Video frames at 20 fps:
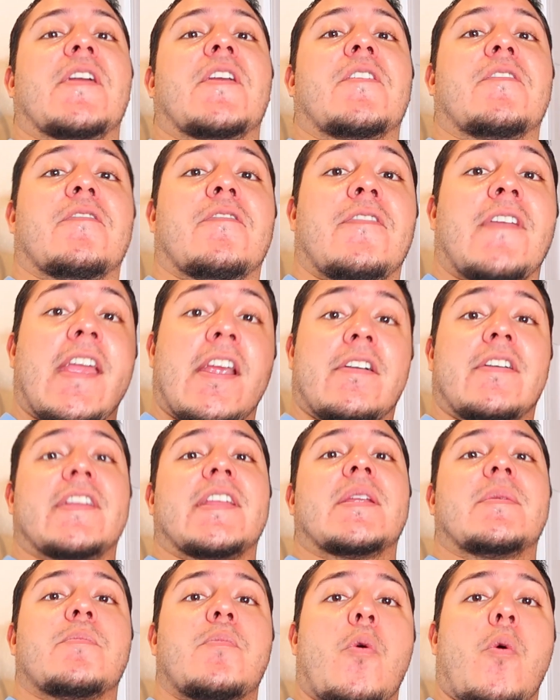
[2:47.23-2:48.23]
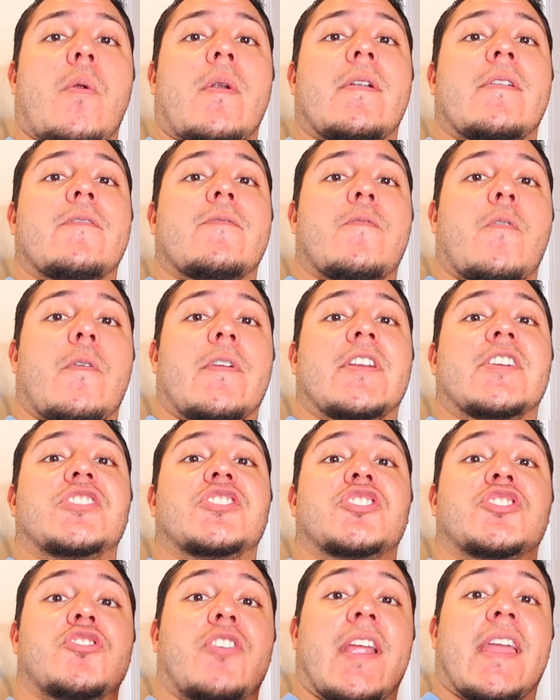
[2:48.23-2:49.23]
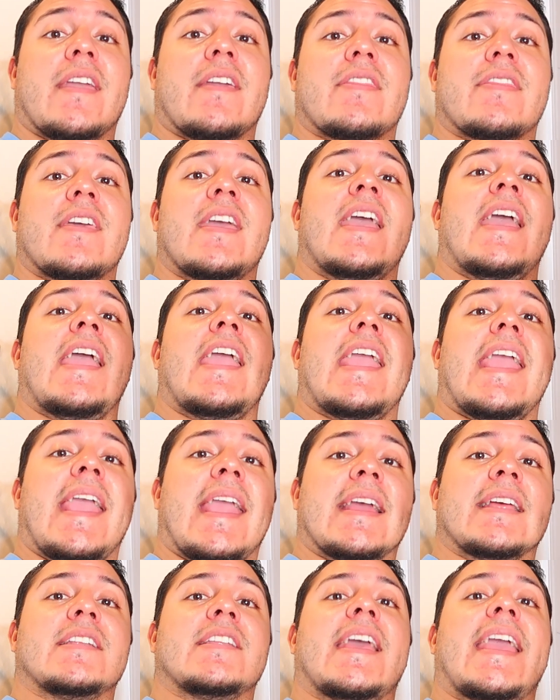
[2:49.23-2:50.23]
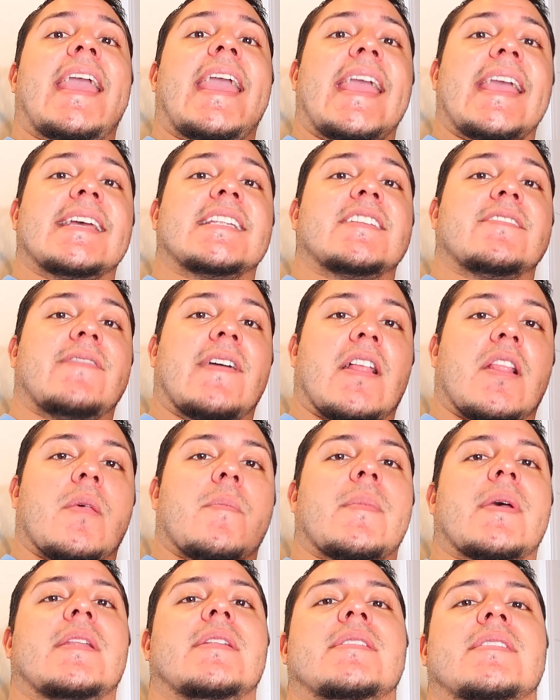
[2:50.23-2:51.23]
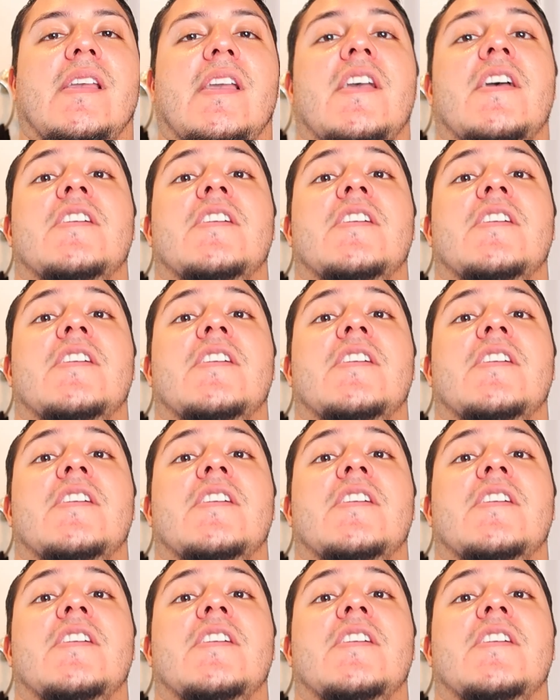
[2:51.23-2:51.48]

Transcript: They are very important for your strength and hand development.